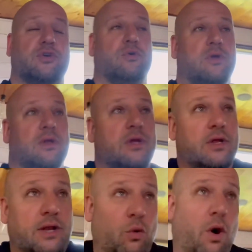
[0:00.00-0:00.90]
And
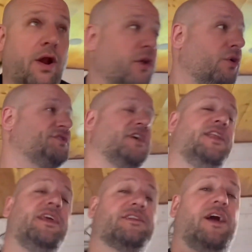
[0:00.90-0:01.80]
I wanted to go see
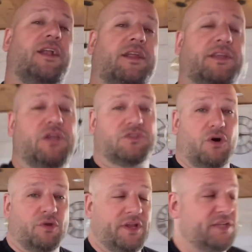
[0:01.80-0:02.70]
Nissan, because I used to
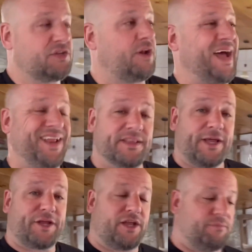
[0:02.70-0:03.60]
own a Nissan. I didn't
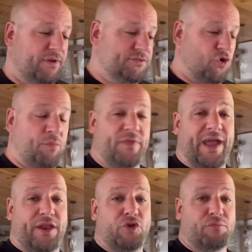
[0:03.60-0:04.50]
like it, but I was hoping they
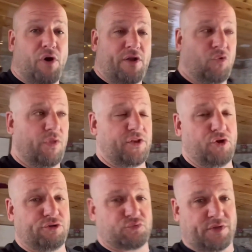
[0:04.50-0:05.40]
had a new model where the
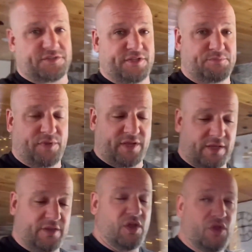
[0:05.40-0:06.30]
nose wasn't as big
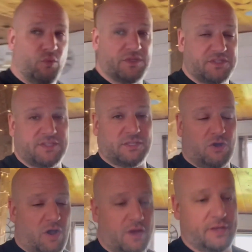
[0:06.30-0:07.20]
and wasn't as
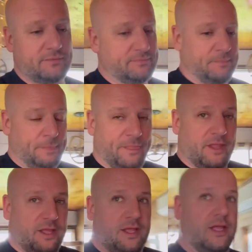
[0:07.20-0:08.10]
long. And
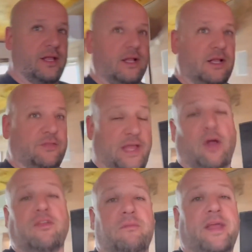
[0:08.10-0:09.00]
they
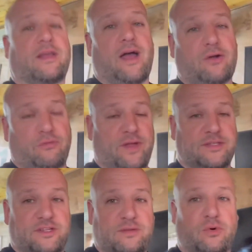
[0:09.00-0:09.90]
don't even make cargo
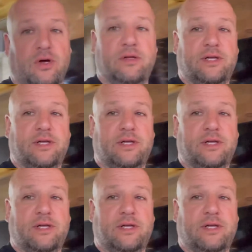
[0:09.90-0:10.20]
vans anymore.